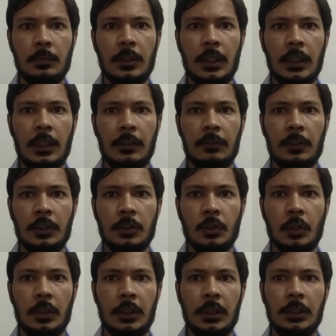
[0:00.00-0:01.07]
Then after
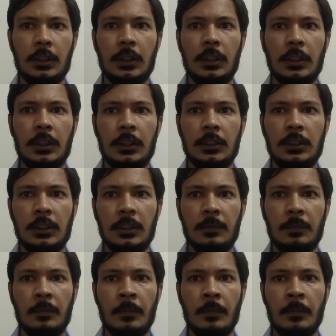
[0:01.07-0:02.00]
joining the internship,